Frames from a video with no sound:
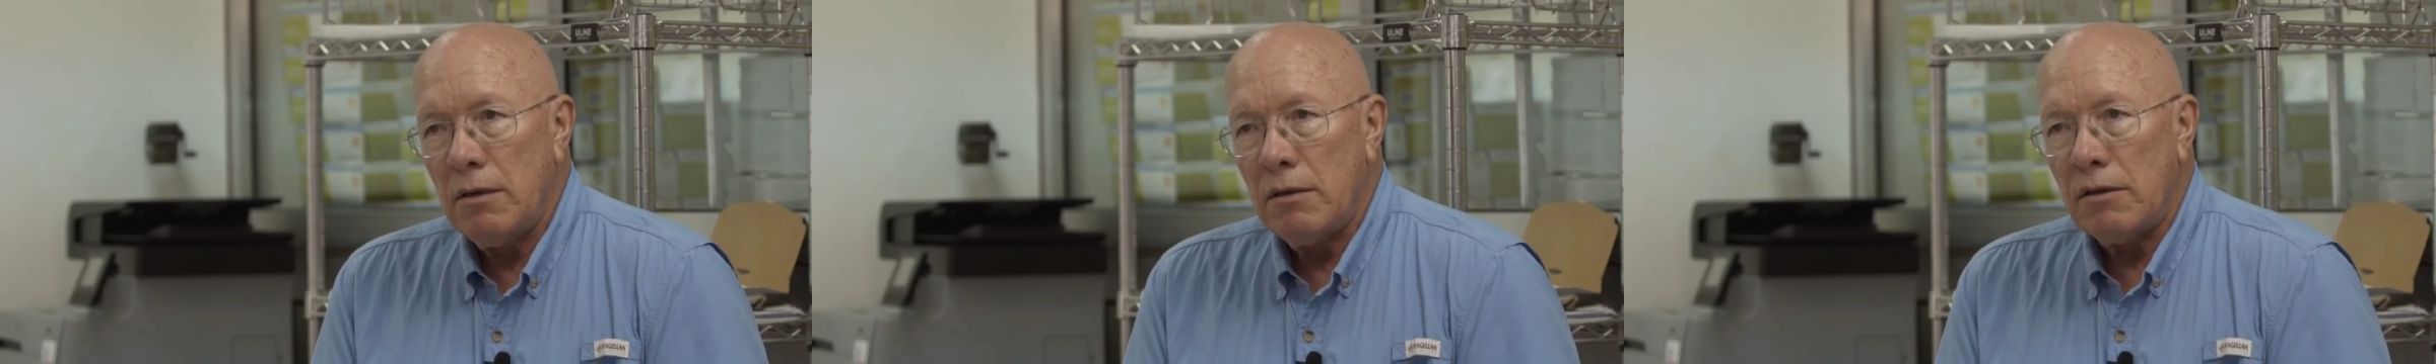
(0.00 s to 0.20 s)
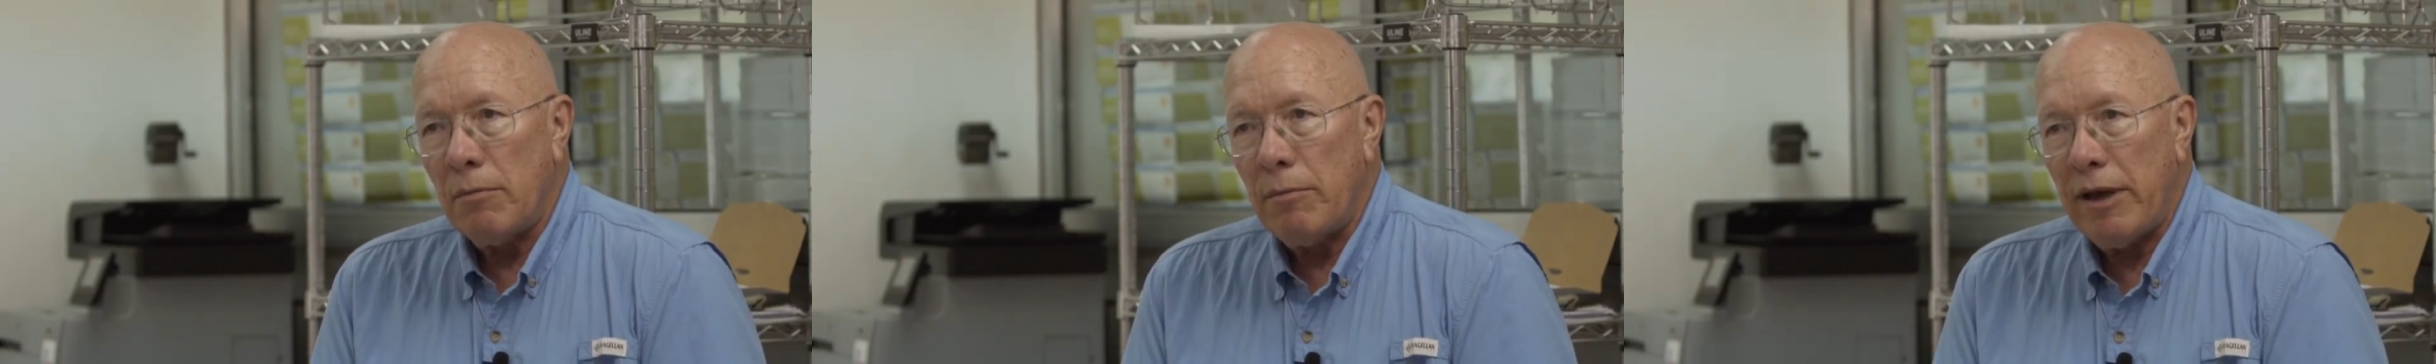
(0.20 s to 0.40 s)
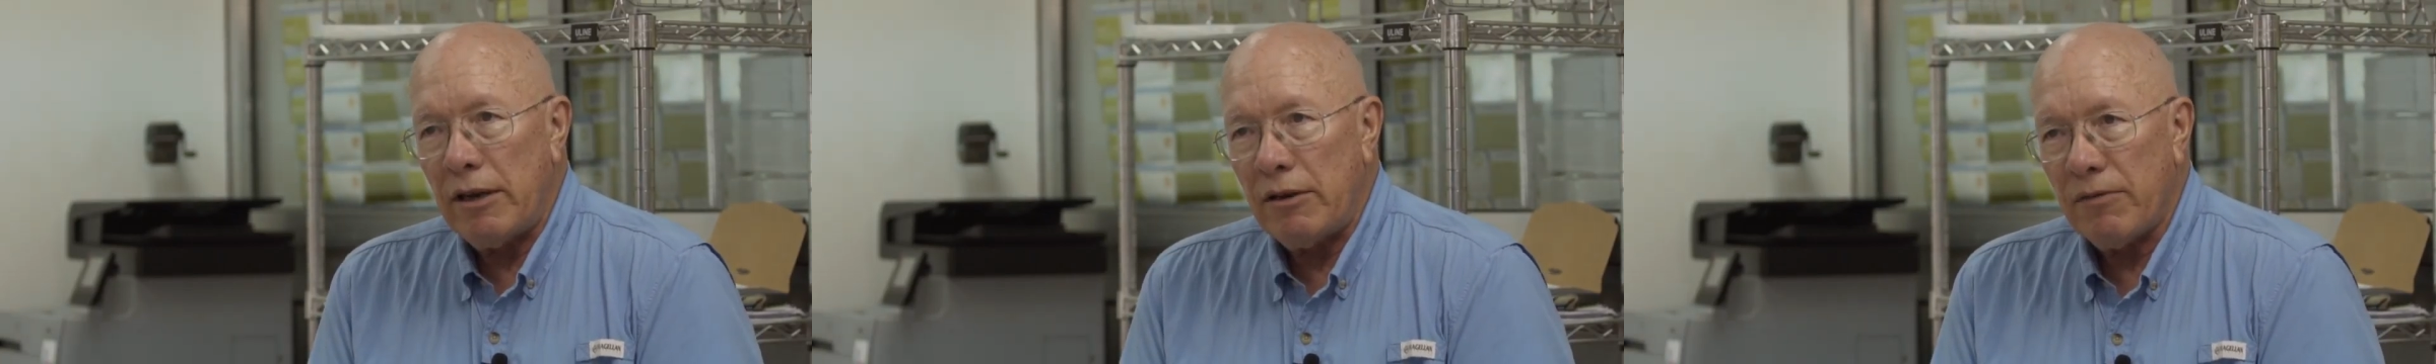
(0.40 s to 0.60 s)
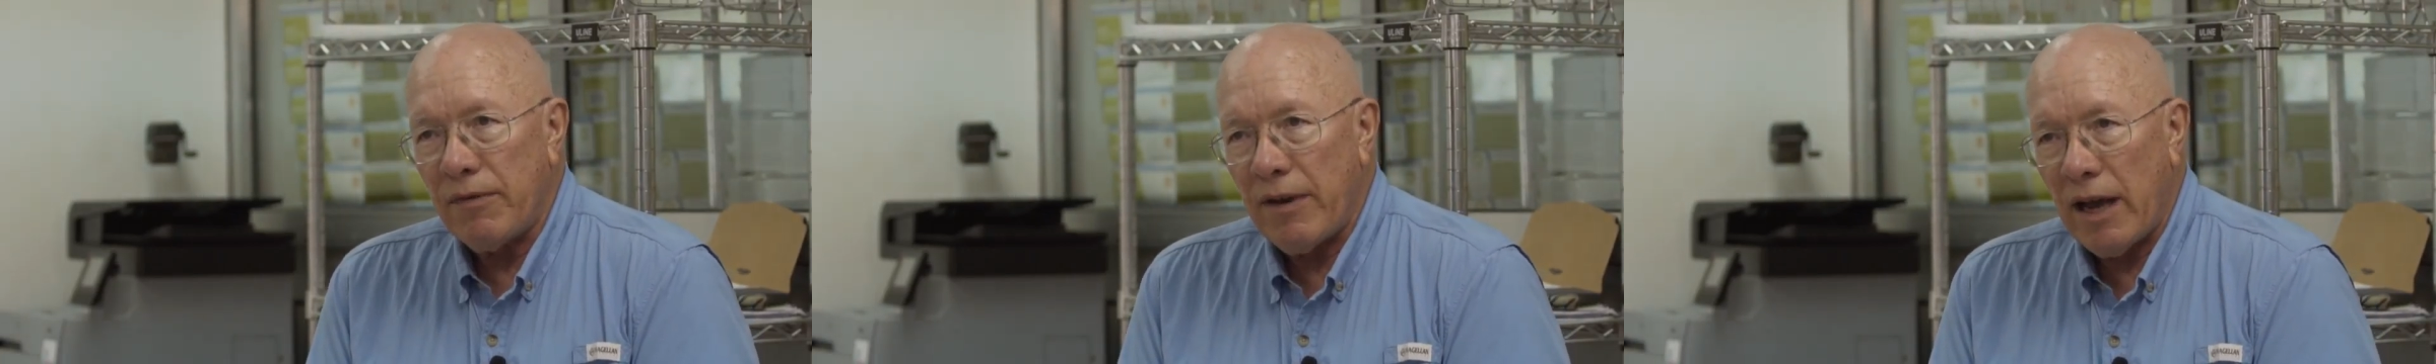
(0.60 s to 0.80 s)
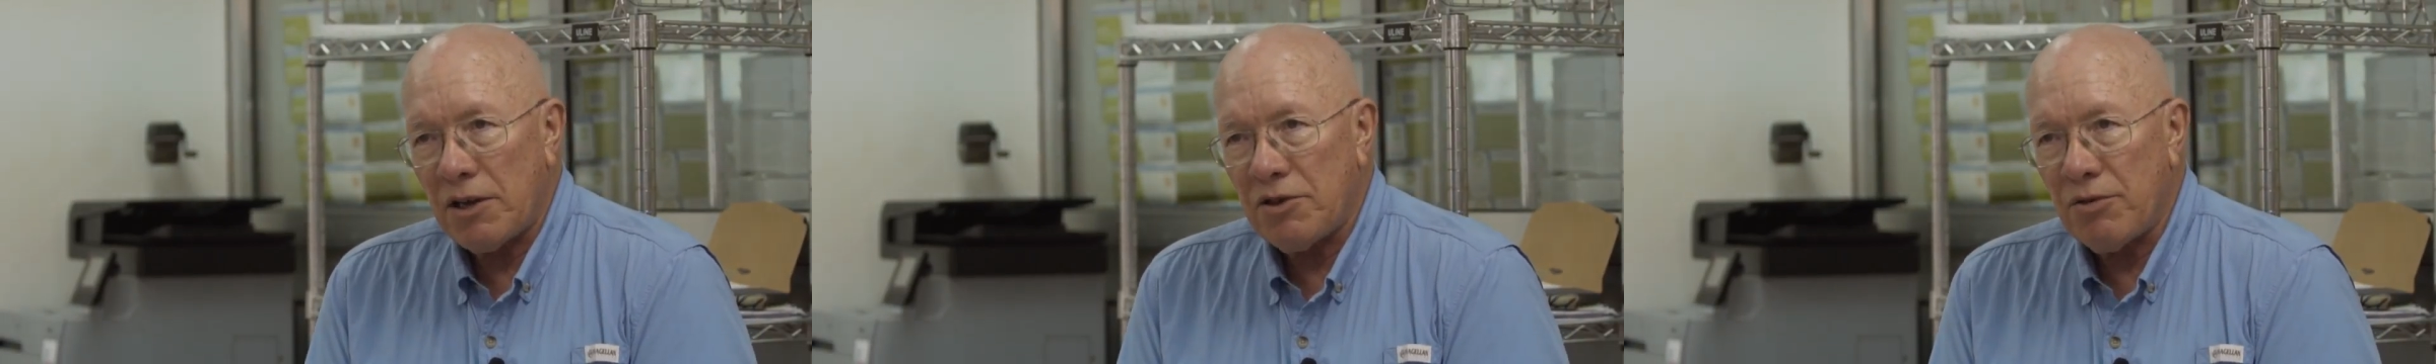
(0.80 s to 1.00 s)
the
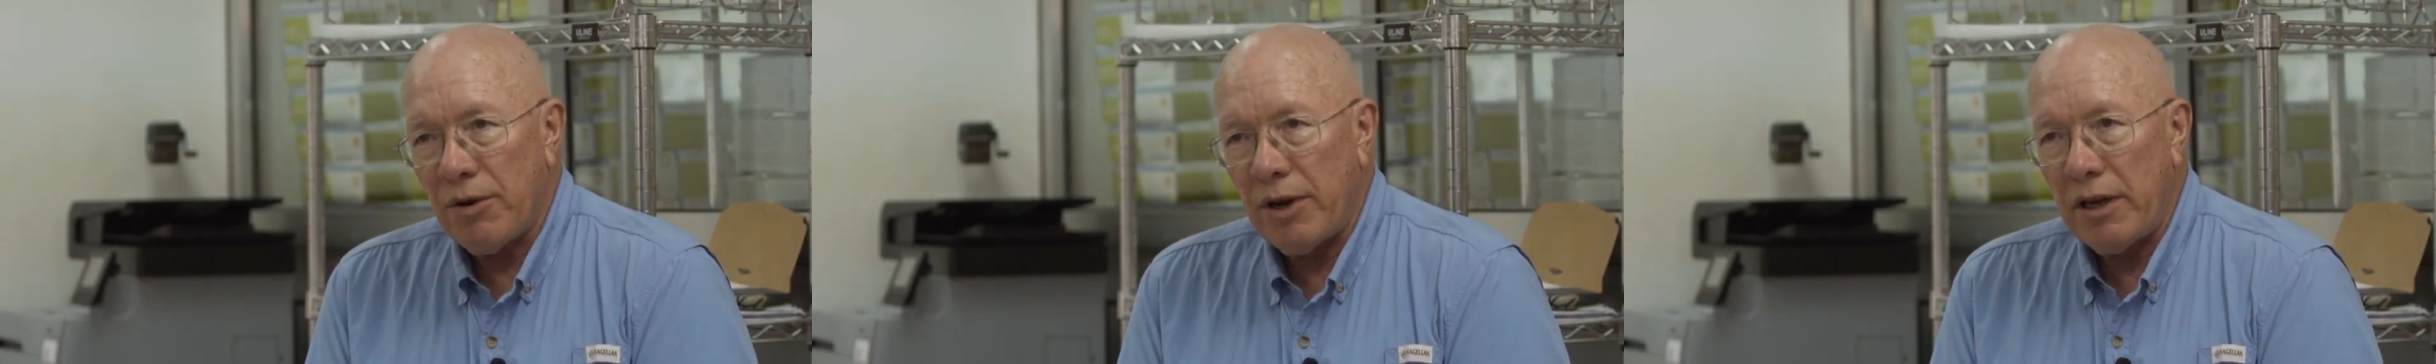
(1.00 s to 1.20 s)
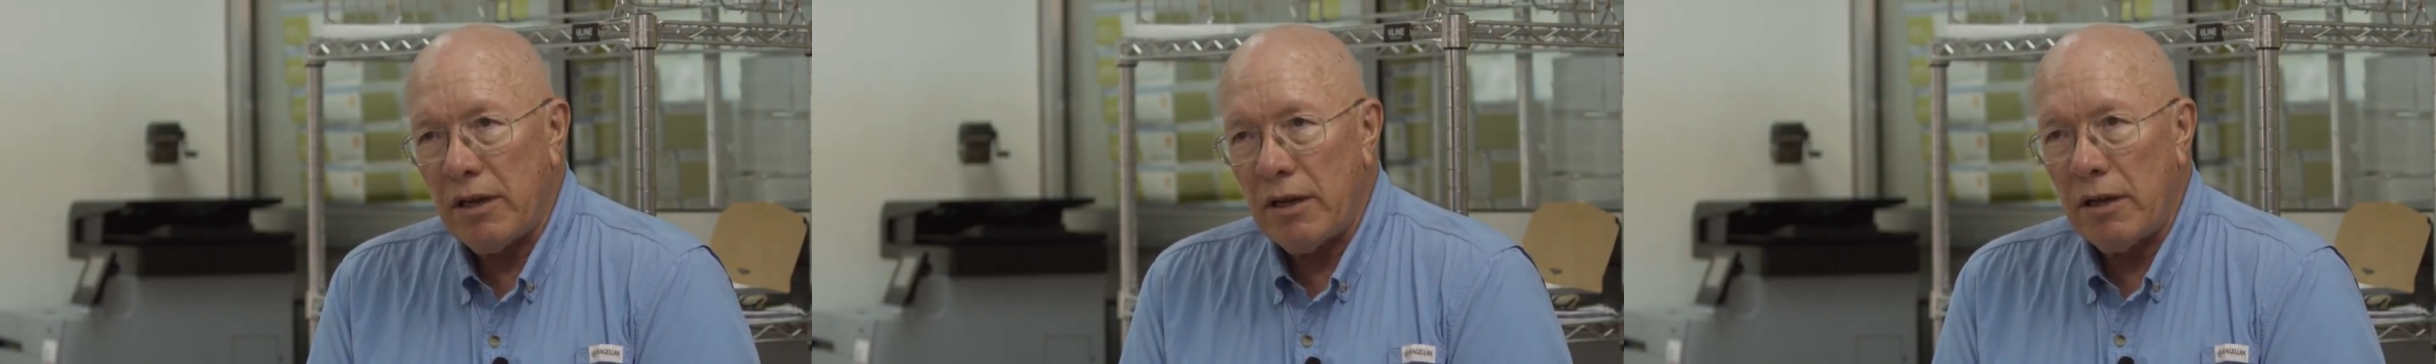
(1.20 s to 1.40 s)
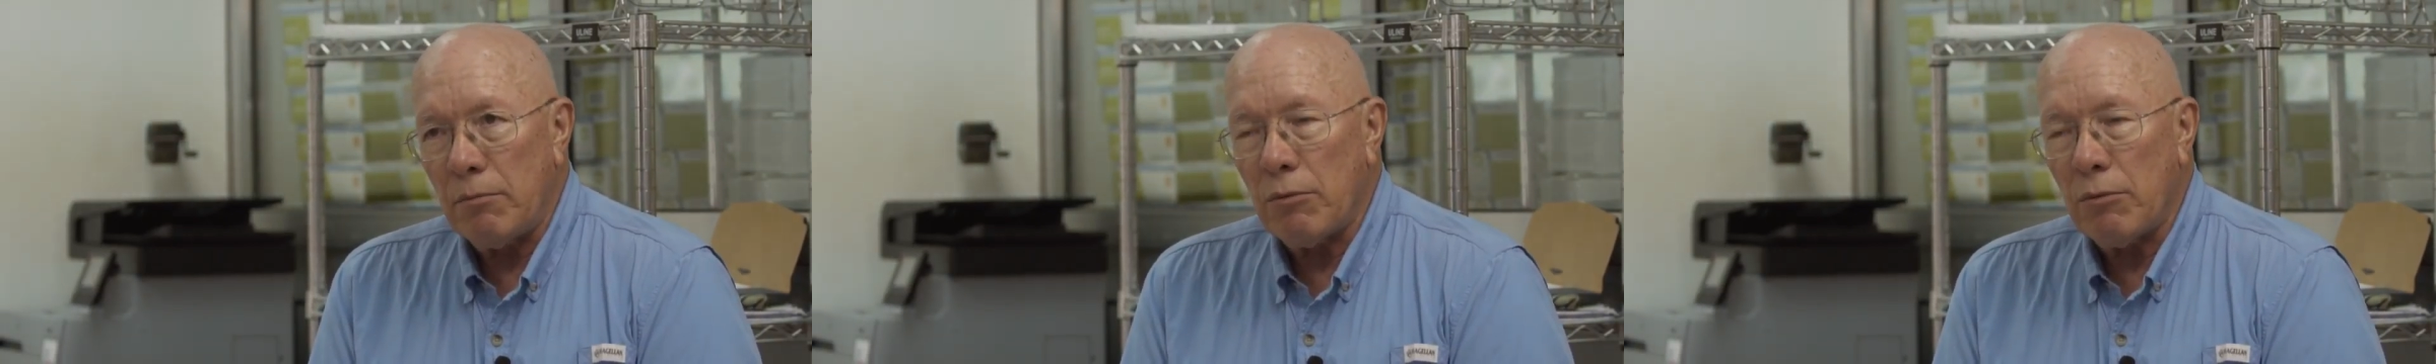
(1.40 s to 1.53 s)
manufacturing in